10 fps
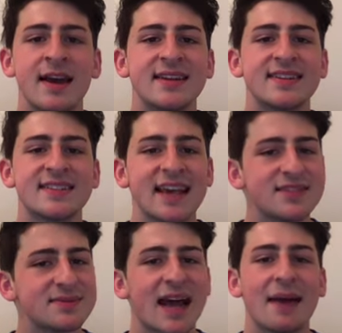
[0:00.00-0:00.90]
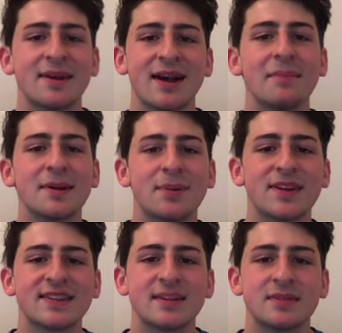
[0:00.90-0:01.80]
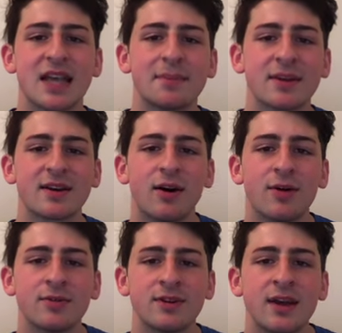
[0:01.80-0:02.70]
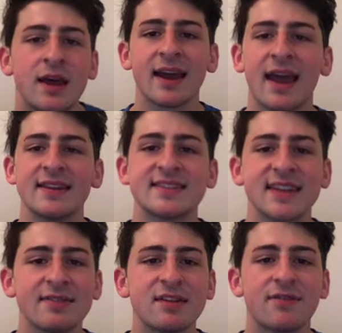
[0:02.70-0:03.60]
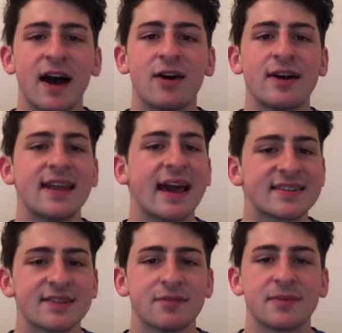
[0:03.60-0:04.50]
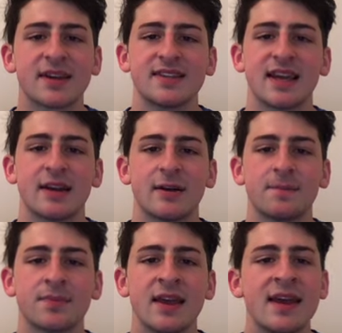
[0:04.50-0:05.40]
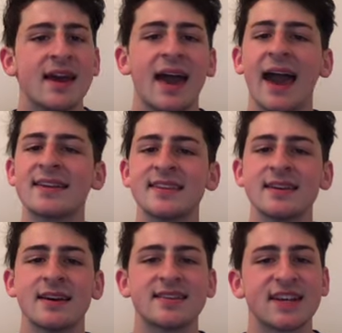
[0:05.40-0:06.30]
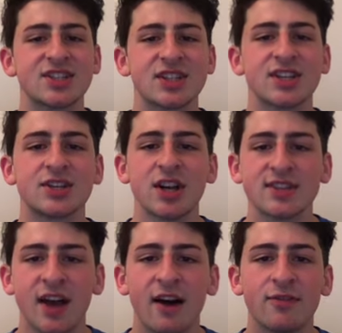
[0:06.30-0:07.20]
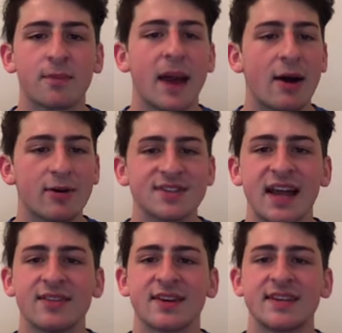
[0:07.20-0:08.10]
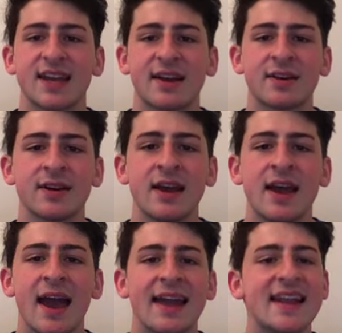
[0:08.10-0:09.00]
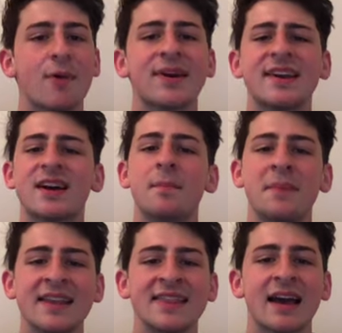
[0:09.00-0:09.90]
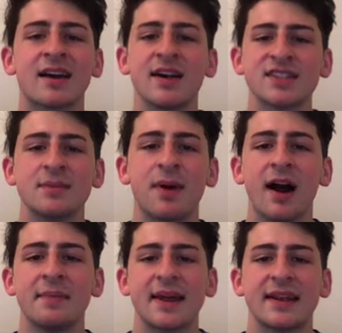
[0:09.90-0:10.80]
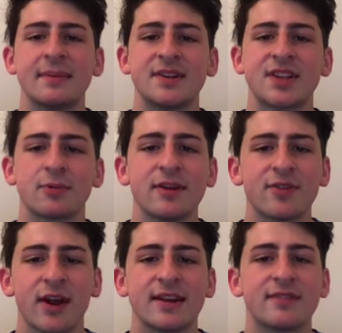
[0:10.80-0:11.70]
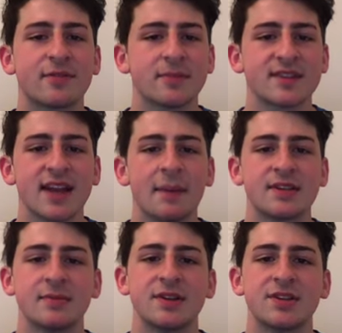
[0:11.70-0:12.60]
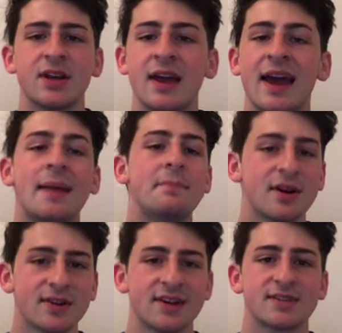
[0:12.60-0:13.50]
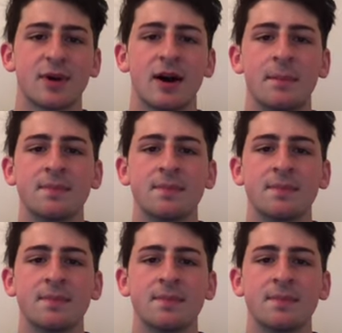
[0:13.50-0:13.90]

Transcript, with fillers: To save some time here, I'm gonna put in some template code and save the file and exit from the container. Exit essentially shuts off or powers down the container, and now we can commit that custom Podman image that we've created from the stopped image and build it as well.